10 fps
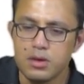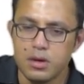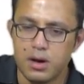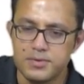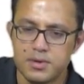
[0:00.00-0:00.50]

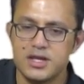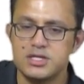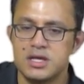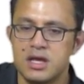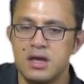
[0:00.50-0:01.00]
of
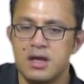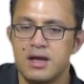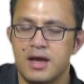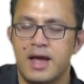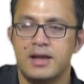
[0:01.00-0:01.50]
tragedy
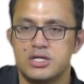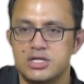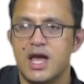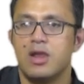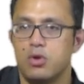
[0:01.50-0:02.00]
and
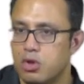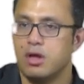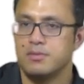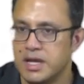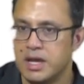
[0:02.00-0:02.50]
shallow
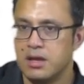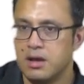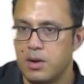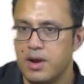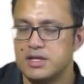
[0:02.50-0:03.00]
comedy,
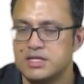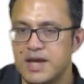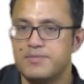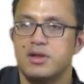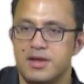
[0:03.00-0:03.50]
right?
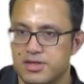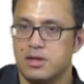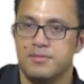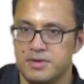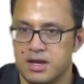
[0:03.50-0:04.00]
Depthless
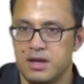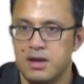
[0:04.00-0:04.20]
comedy.